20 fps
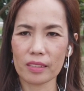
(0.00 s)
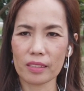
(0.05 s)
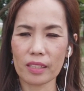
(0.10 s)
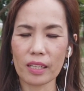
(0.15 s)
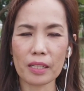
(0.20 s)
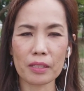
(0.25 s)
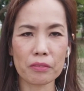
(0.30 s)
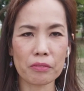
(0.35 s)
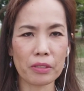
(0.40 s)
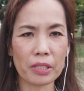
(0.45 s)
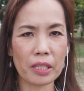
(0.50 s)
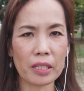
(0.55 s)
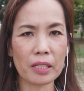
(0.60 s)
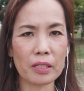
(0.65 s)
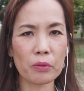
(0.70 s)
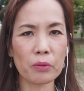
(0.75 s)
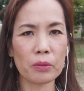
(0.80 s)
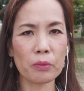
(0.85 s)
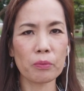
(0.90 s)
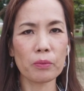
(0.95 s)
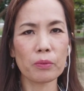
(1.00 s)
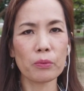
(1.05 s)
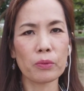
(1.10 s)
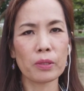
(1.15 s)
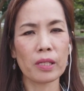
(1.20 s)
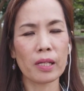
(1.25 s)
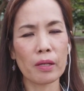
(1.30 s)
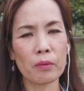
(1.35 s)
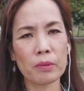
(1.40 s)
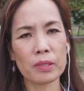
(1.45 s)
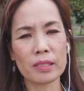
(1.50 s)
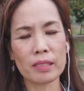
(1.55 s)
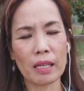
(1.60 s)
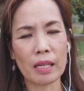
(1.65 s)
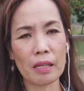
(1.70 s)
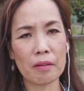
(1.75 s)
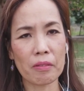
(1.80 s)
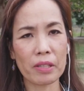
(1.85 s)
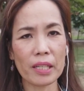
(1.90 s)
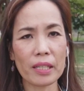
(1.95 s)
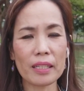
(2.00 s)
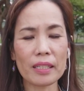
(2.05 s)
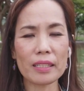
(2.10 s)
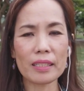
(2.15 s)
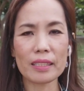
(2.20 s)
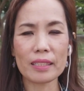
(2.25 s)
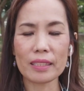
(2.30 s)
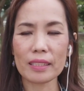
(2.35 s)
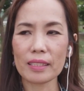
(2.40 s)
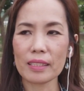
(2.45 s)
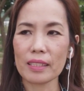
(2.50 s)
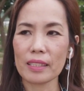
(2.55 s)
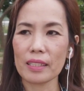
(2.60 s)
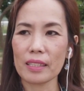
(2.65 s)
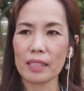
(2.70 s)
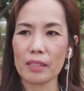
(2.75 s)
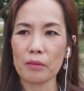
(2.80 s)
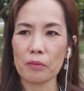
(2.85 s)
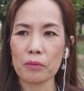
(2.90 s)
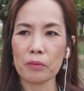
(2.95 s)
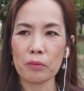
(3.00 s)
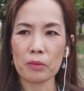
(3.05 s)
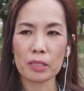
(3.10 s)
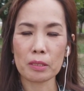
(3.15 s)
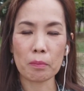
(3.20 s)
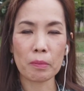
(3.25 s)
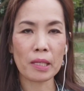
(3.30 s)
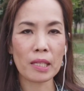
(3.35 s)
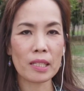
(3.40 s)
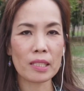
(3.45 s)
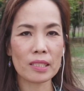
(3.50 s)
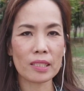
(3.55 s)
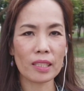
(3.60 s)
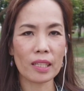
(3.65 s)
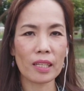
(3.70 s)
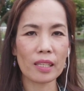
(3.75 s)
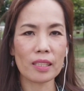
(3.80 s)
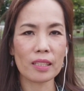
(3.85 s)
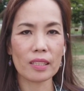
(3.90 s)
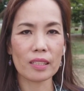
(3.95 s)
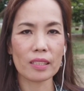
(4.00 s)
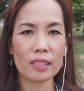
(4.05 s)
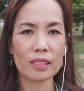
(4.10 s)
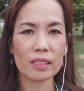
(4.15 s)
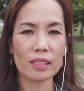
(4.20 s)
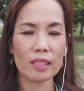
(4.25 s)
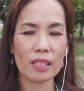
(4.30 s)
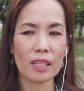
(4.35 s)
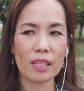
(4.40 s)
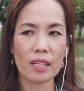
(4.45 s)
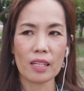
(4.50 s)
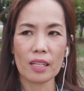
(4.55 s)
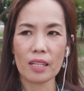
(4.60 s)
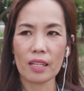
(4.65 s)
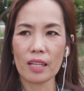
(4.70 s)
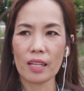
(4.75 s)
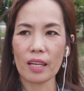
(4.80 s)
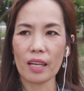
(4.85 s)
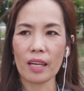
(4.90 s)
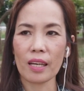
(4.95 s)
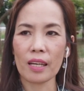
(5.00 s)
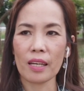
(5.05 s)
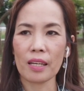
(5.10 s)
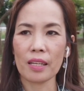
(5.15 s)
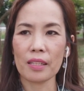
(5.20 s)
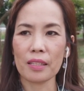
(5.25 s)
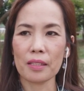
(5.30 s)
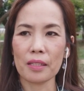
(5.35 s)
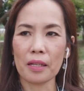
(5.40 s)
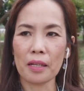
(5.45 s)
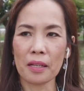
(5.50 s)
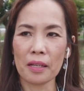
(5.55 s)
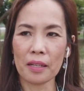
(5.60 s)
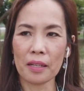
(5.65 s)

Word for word: agreeing with what I was hearing, what was being said, and